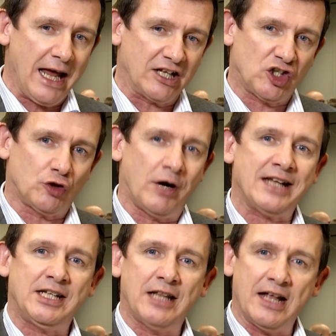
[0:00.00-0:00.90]

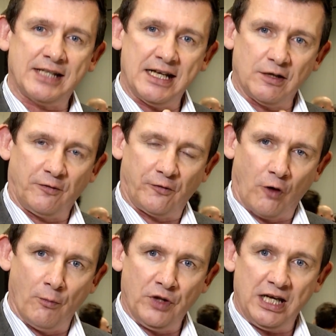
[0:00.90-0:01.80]
extracting that data
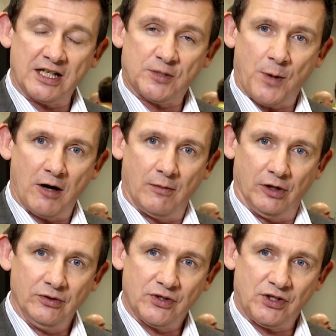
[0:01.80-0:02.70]
from the
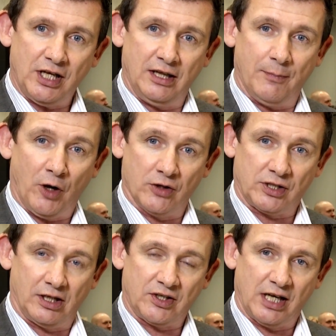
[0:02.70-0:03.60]
experiments in the
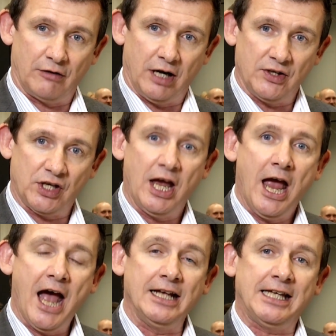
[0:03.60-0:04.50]
particle accelerator
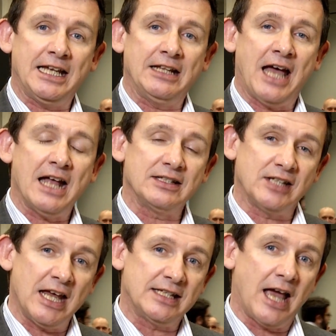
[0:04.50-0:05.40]
and getting
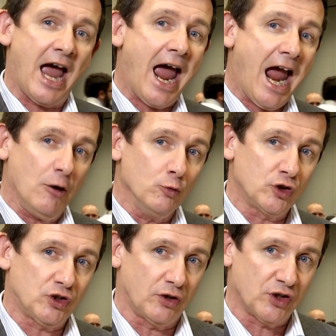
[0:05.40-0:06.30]
that data
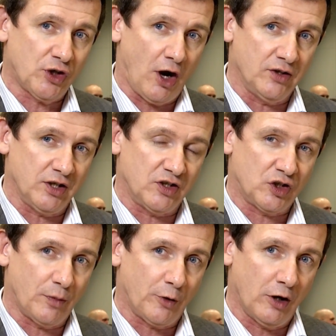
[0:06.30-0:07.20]
out to the
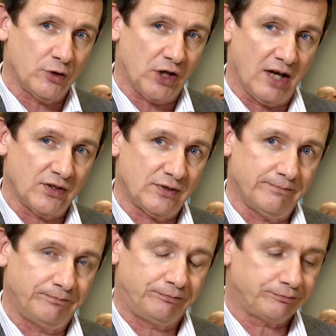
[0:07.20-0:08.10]
scientists to
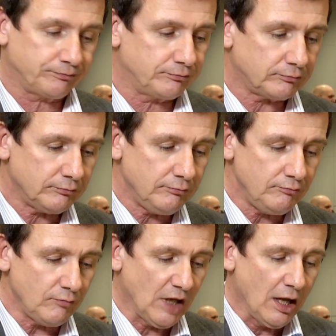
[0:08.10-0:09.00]
process.
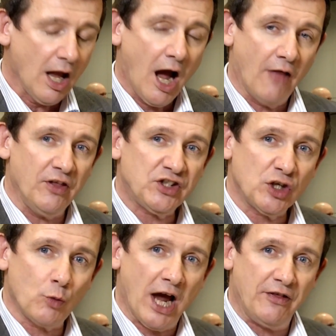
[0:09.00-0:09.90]
And
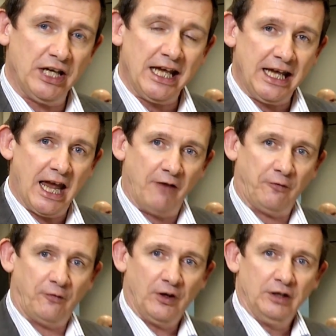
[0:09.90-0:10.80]
this is where the
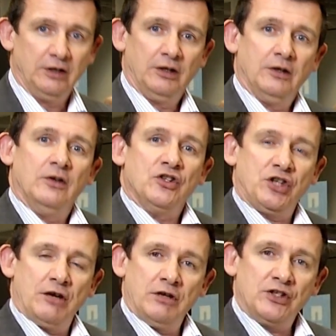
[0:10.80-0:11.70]
EF
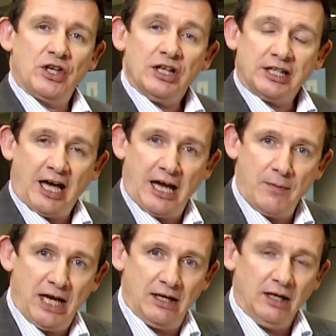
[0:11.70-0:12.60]
series
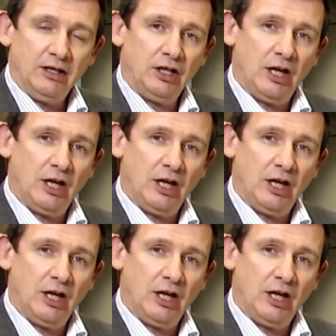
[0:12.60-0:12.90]
came in.